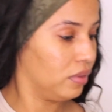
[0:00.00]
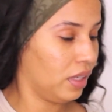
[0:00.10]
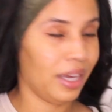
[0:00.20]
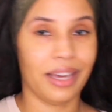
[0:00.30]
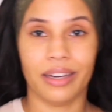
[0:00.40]

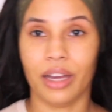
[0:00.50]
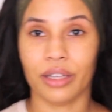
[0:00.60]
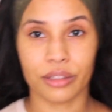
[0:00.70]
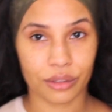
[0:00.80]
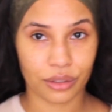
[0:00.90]
and
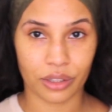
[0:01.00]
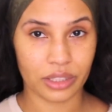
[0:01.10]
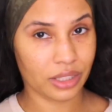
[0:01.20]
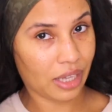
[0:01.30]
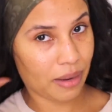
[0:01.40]
start
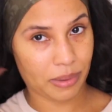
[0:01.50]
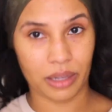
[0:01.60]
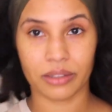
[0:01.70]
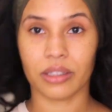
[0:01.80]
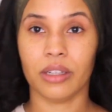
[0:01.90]
these eyebrows.